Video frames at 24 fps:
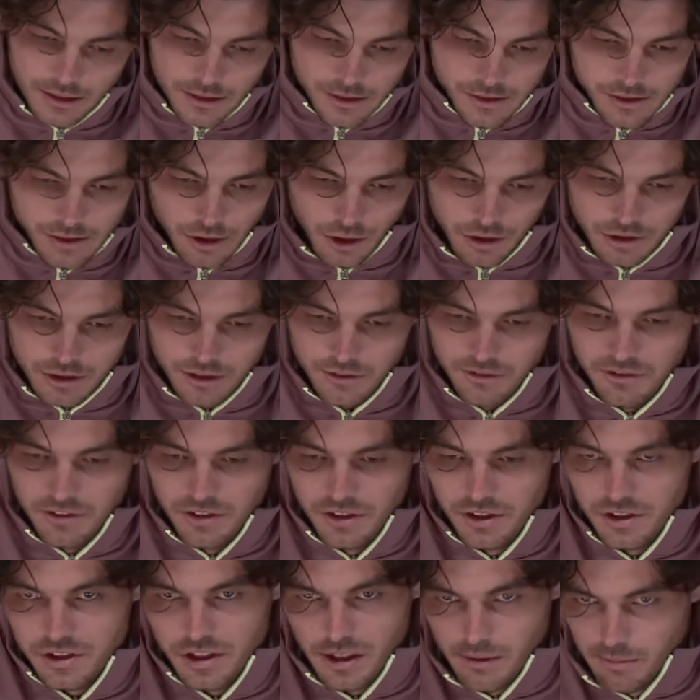start to
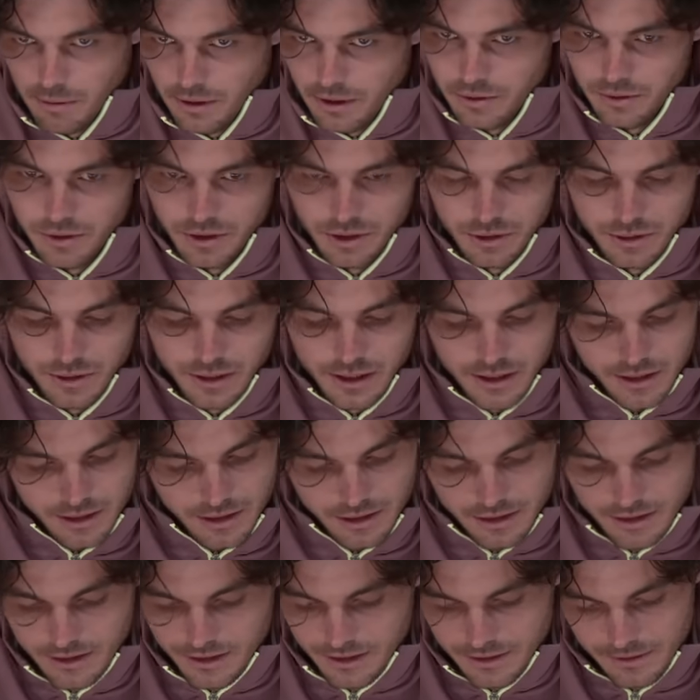finish, I played really
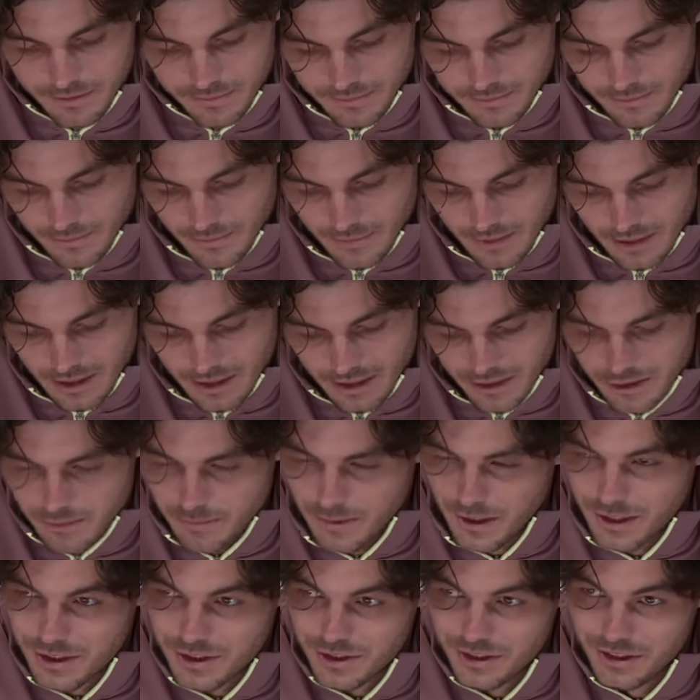well, and
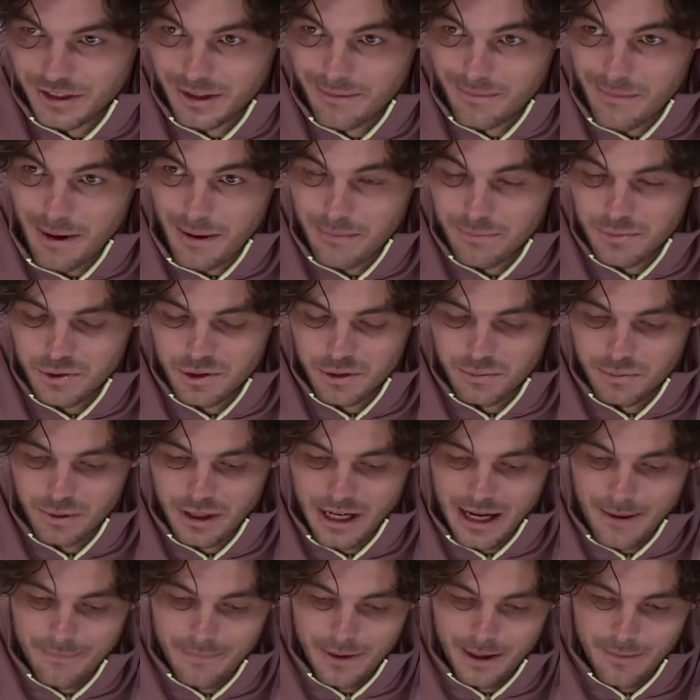especially I'm super
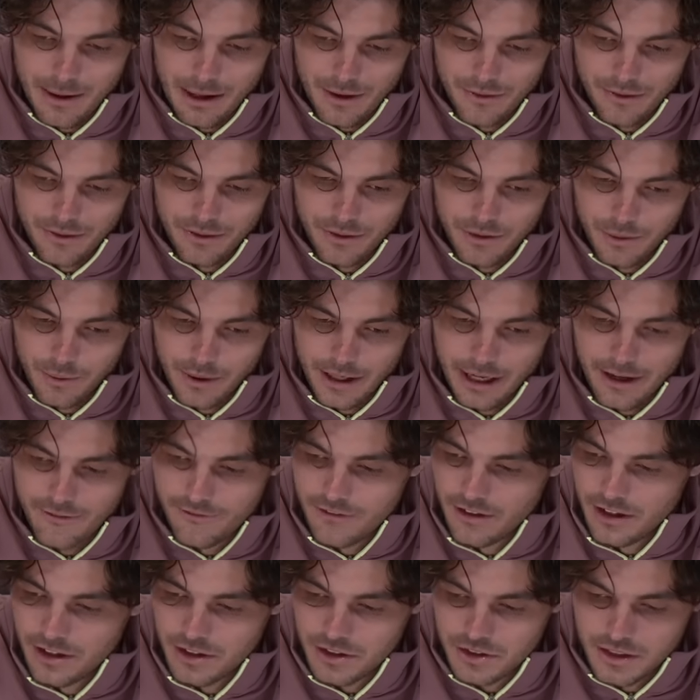happy about the way I
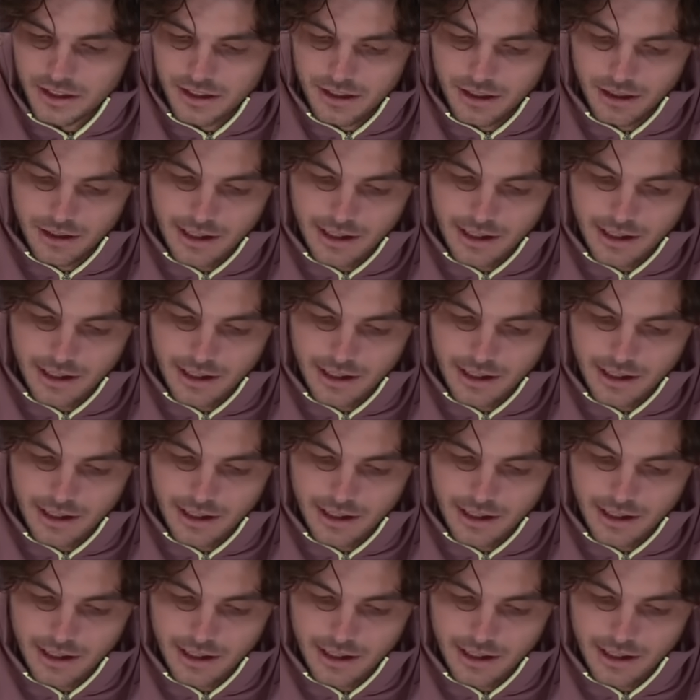finished it.